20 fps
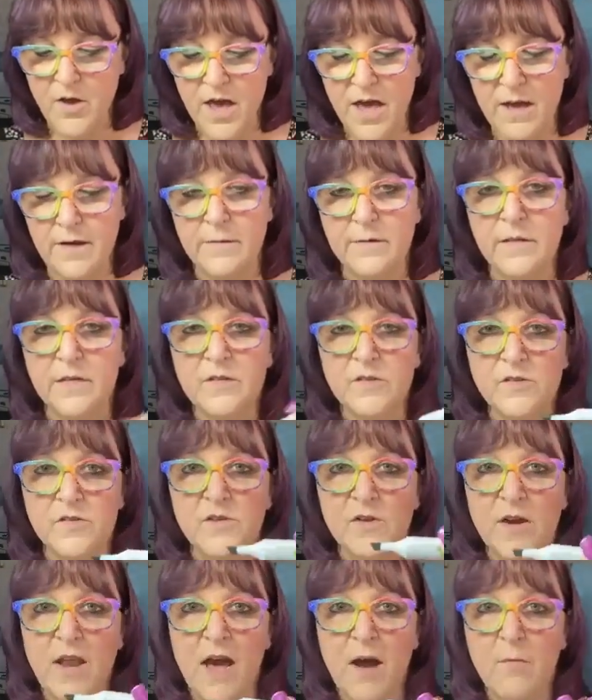Okay,
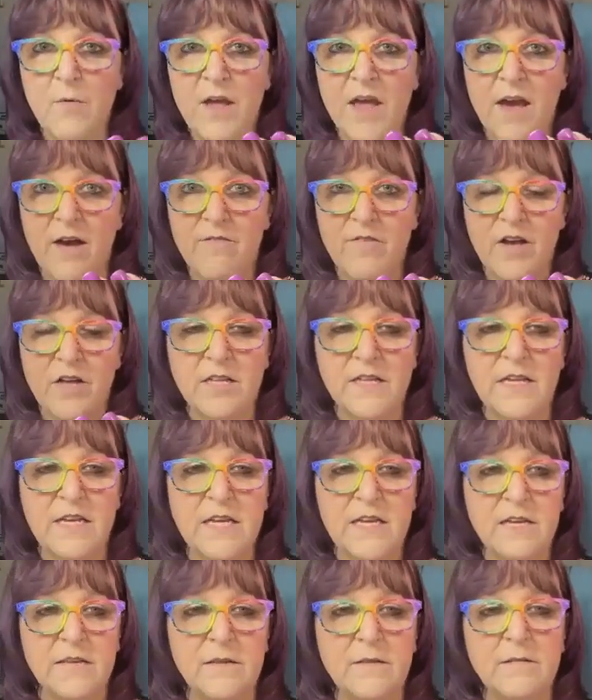so now we have a
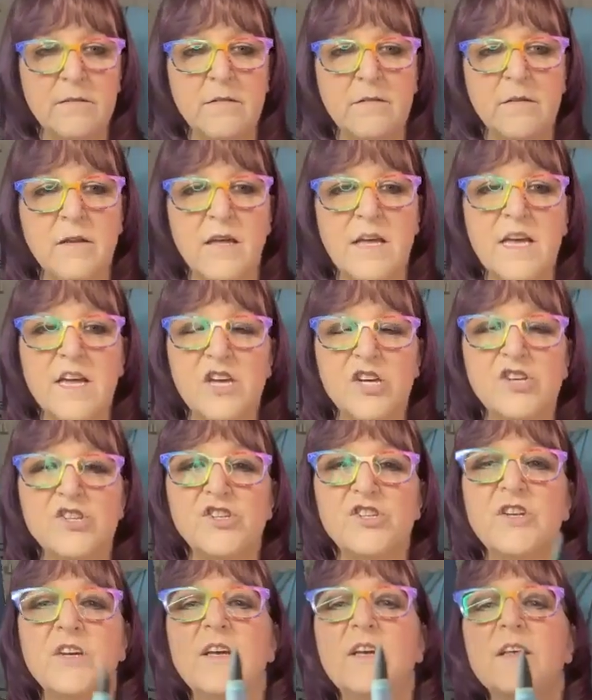
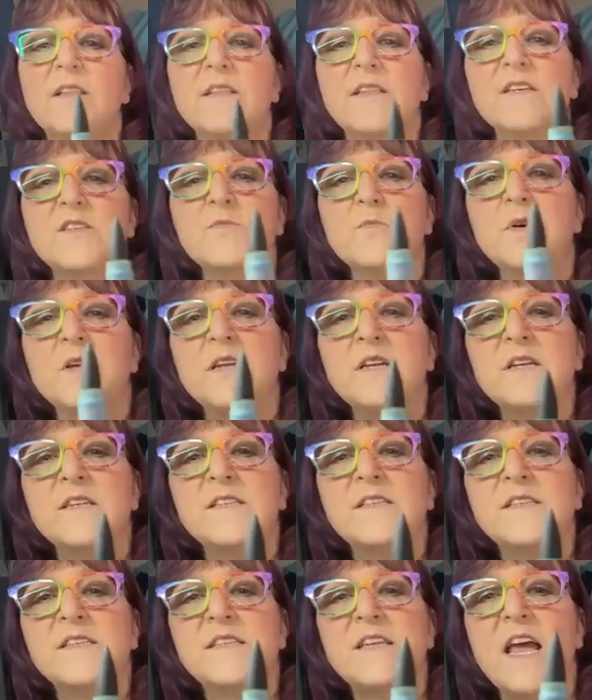clean-ish. This one
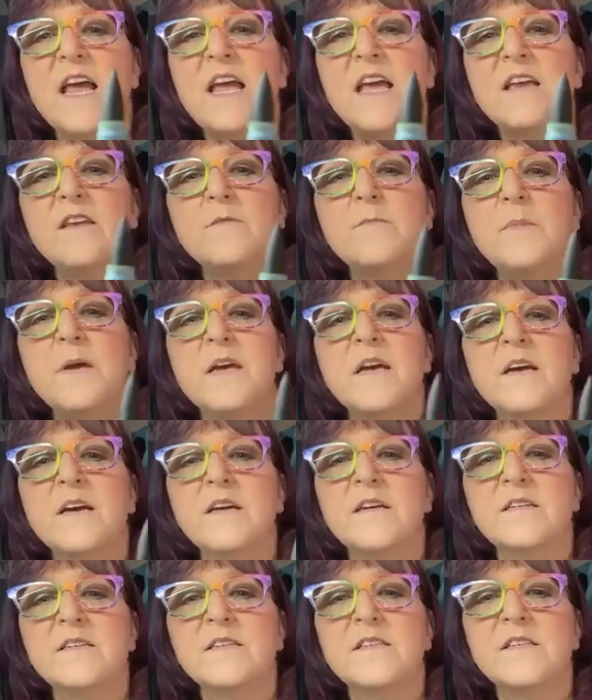is stained
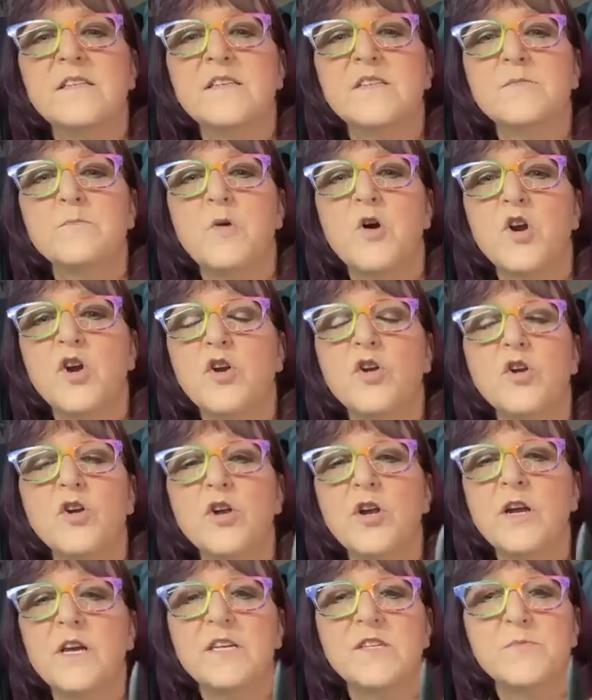because this
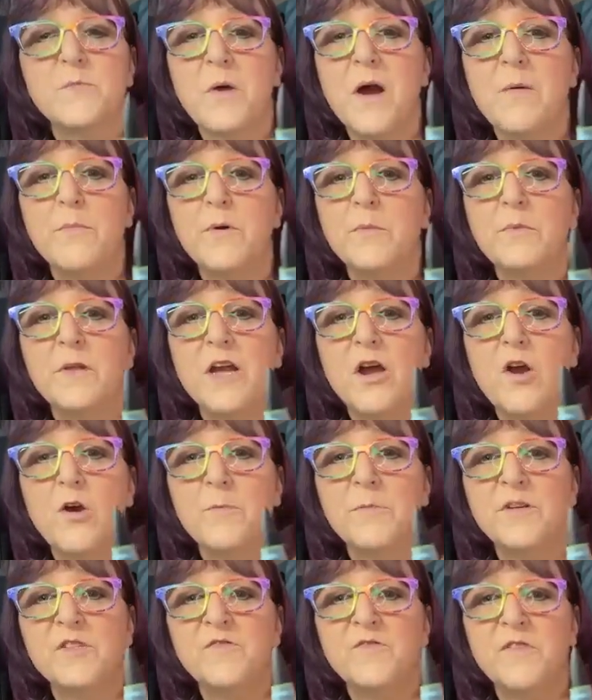marker is probably
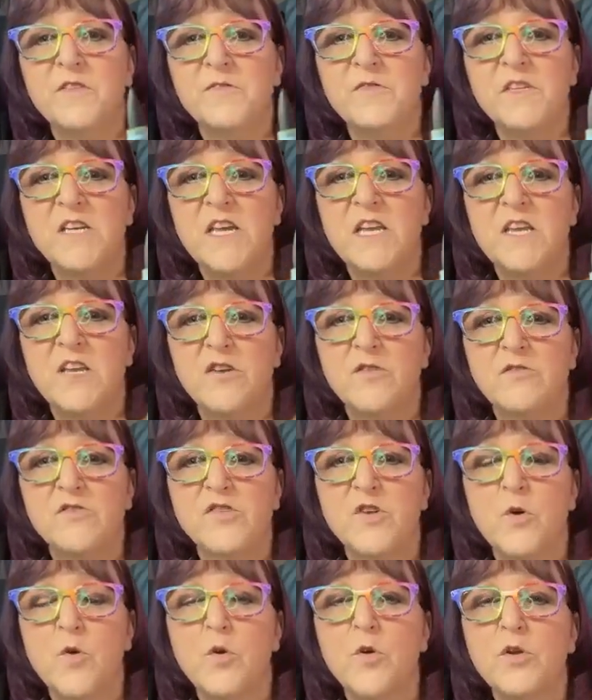almost 15
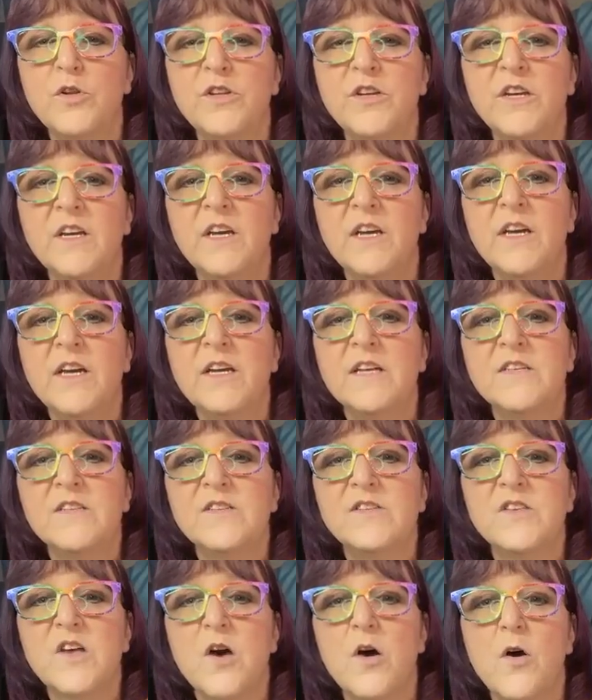years old.
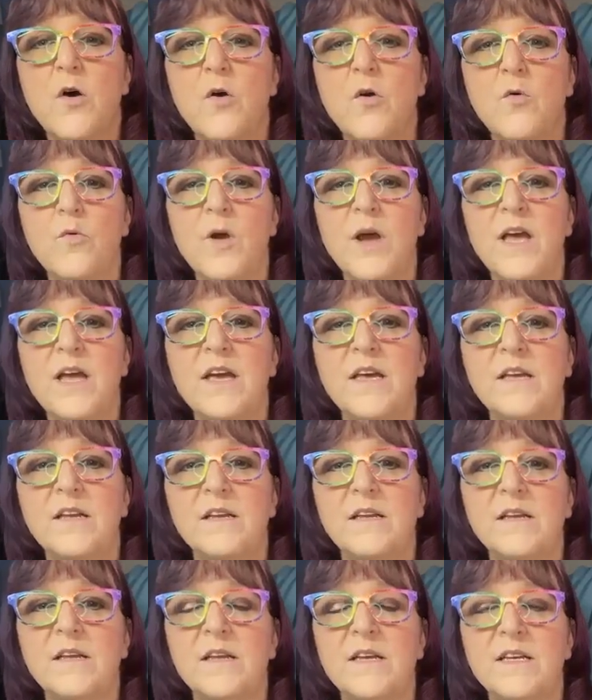So
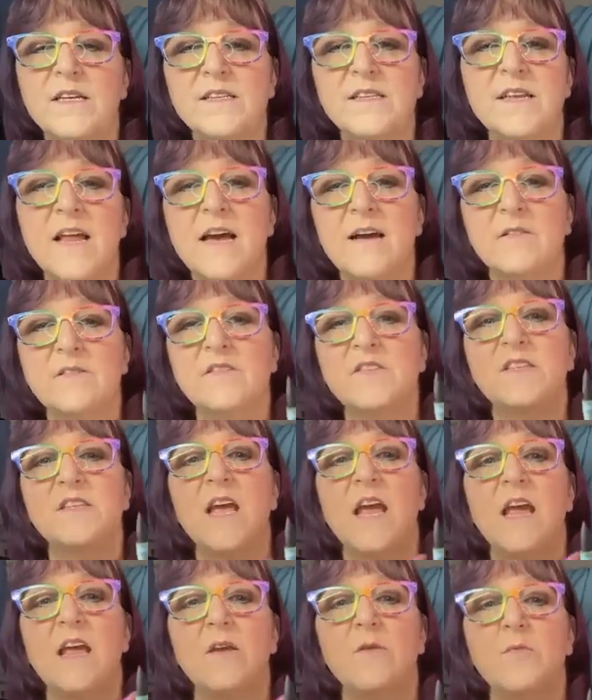it is now
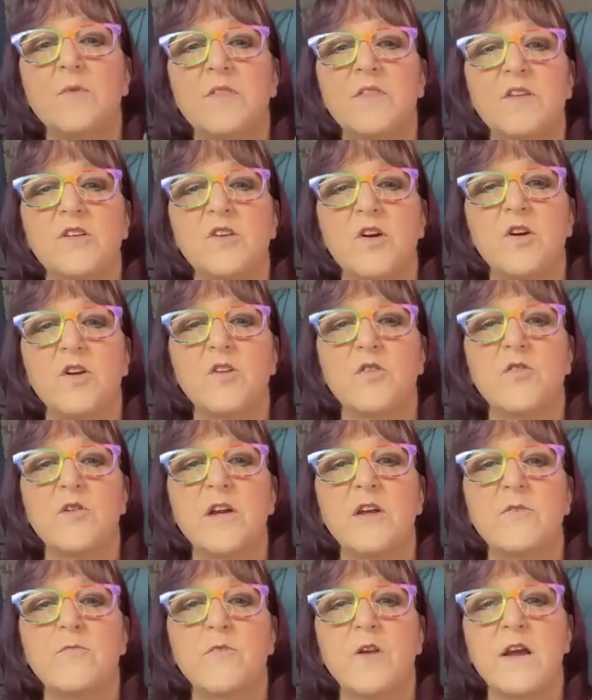stained with a dark
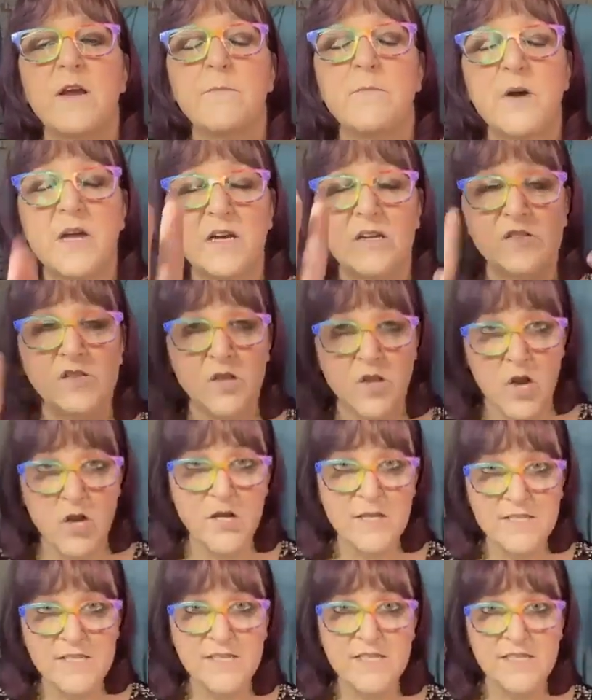green ring, but as
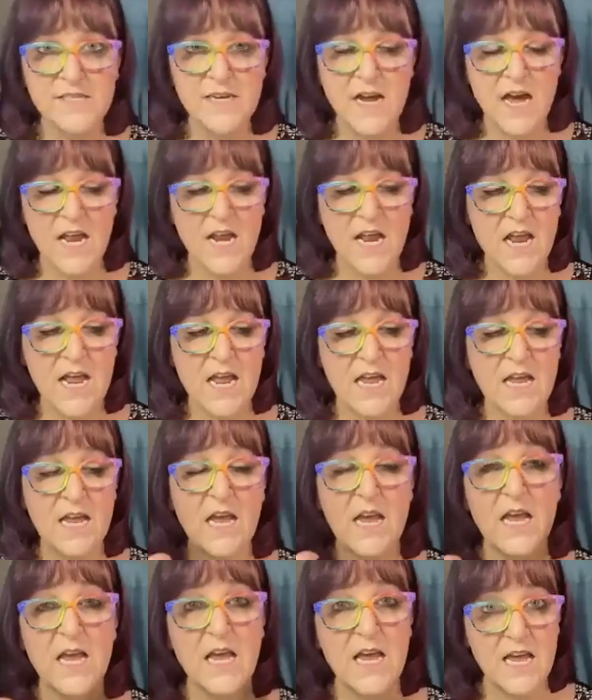long as it's not
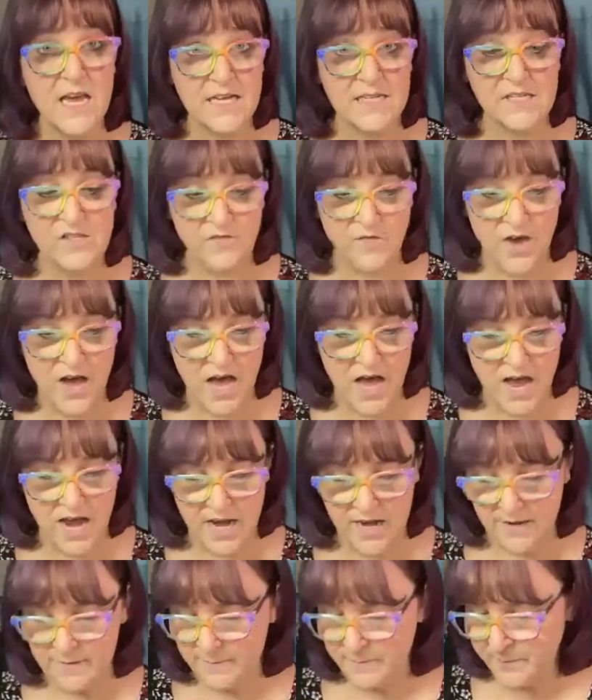ink, it's
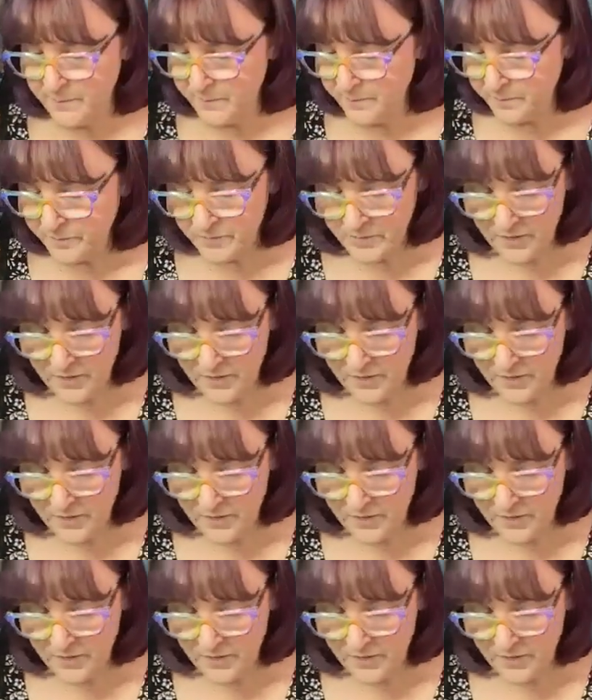fine.